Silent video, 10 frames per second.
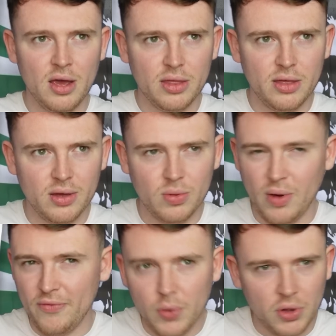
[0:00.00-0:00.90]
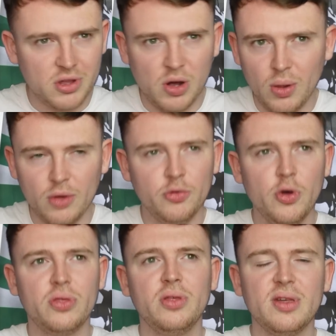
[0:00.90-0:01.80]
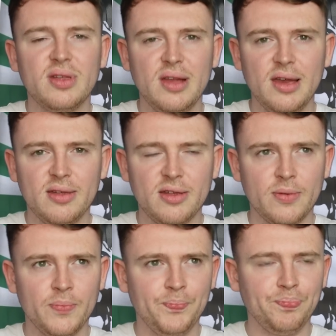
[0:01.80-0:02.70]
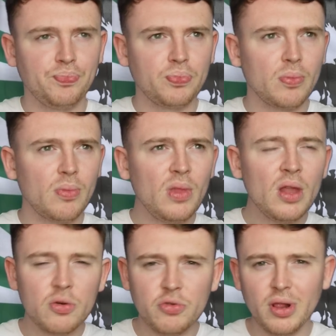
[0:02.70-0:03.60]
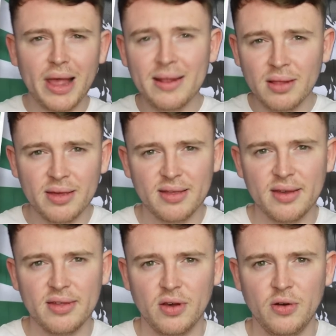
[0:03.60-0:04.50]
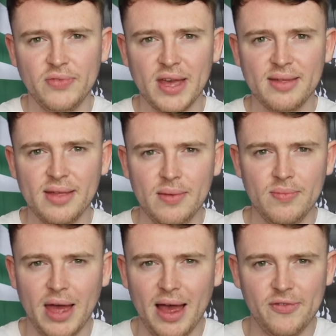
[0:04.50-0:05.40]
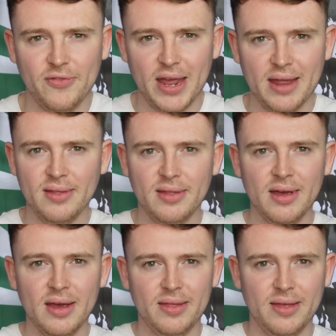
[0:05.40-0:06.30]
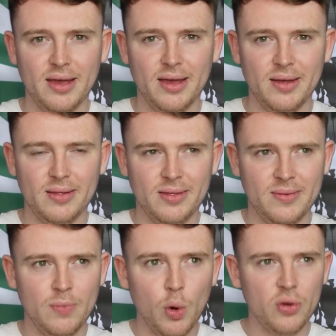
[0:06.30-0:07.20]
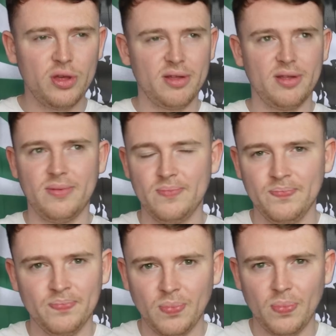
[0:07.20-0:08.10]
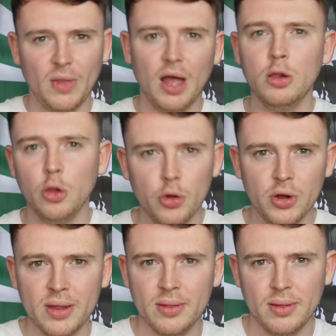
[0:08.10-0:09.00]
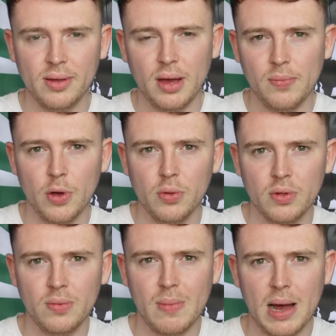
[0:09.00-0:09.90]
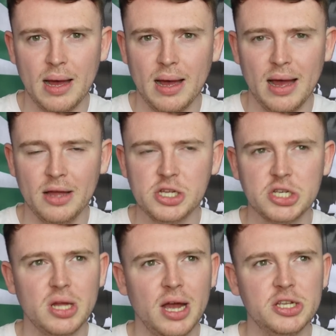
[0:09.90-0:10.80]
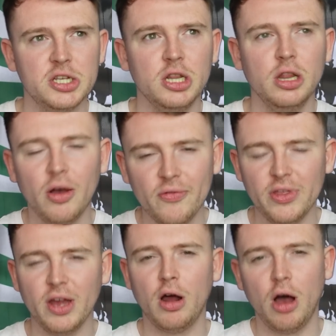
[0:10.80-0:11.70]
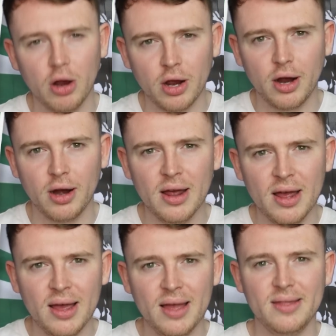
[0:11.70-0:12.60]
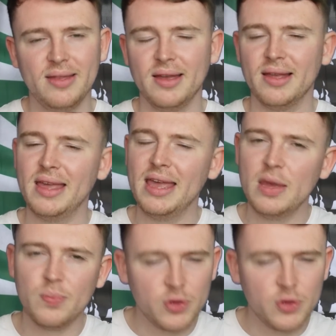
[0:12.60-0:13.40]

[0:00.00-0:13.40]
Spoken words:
whatever you want to call it, ruthlessness, relentlessness of this team that I find the most alluring about them. I just love their hunger to keep